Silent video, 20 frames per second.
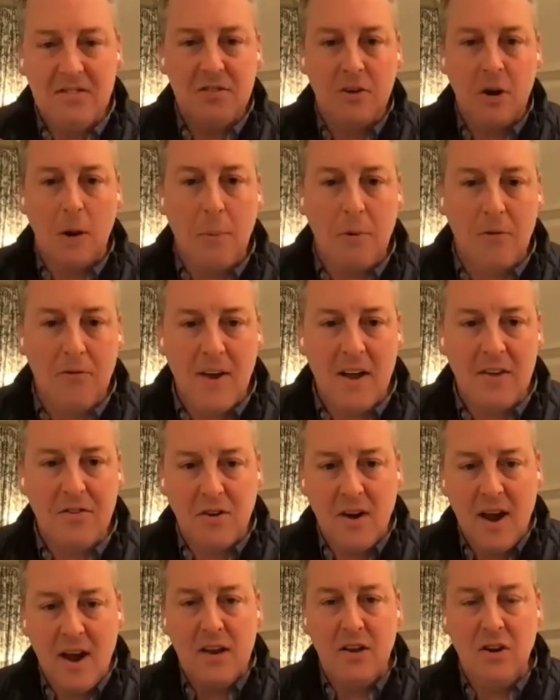this is our
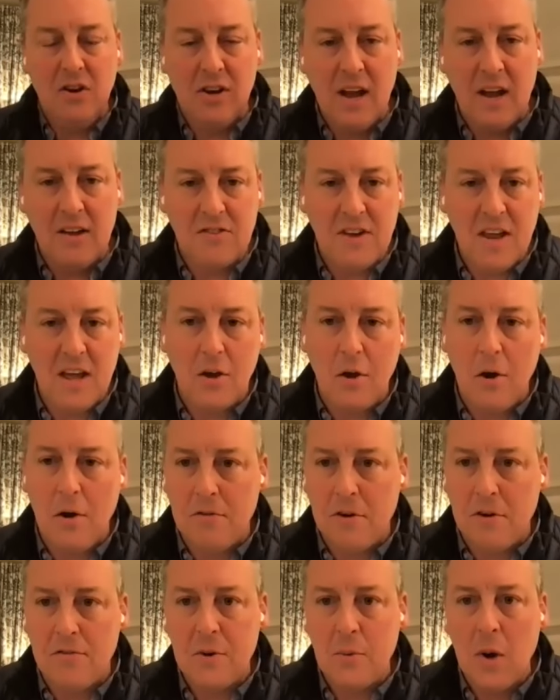professor hat. You guys take
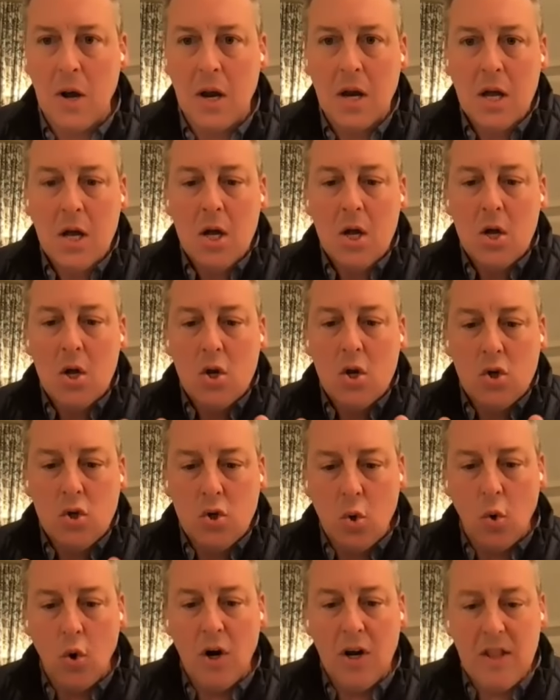over if you want.
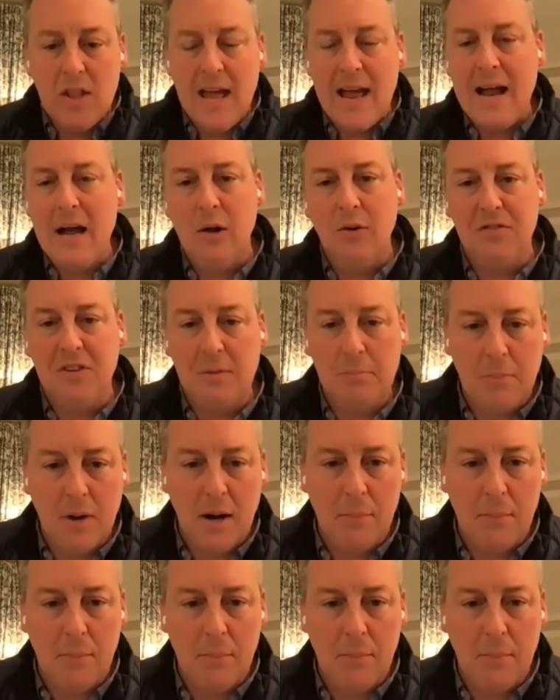During the housing